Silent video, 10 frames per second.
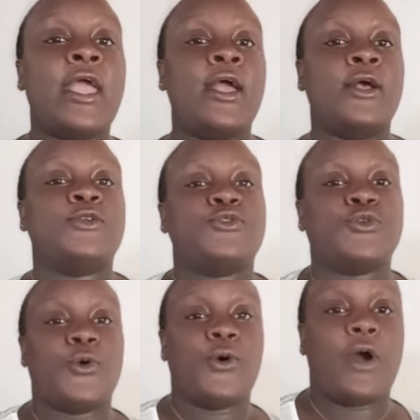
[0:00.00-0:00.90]

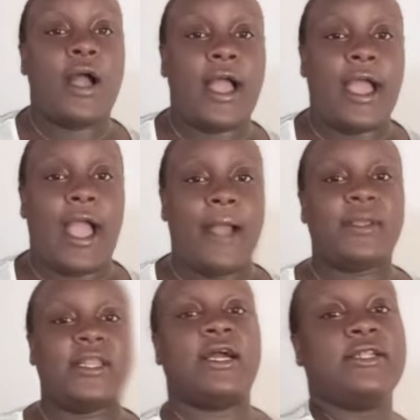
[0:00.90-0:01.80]
So I'm in
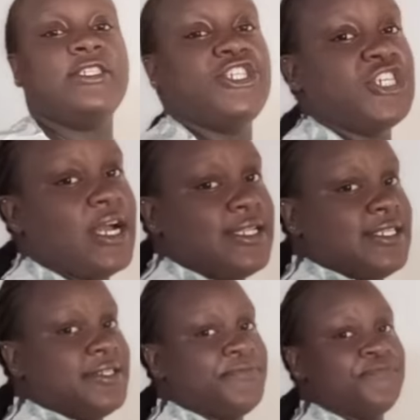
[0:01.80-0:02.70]
a
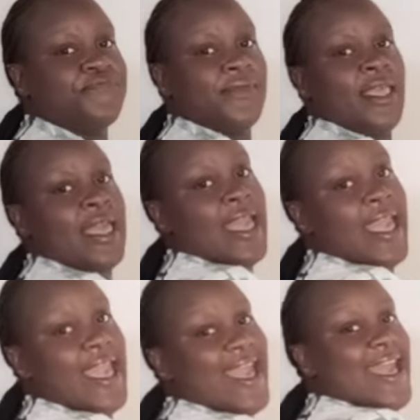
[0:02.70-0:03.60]
t-shirt
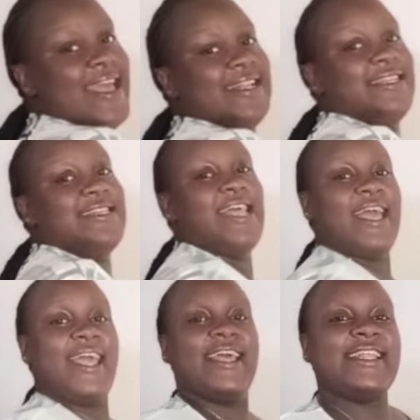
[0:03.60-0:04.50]
and
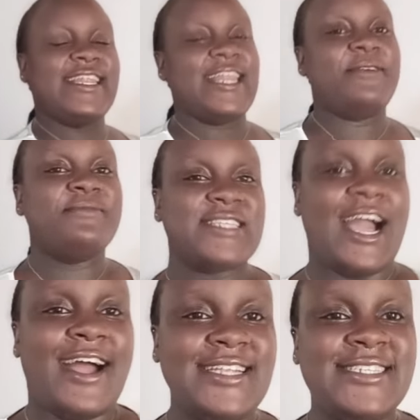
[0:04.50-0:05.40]
denim
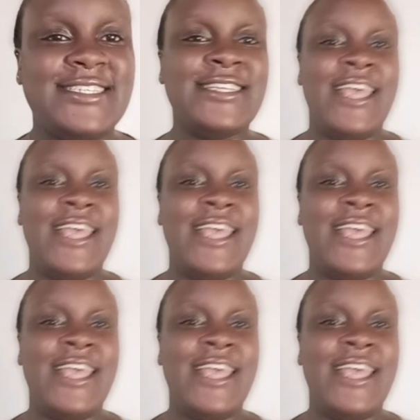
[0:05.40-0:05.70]
skirt,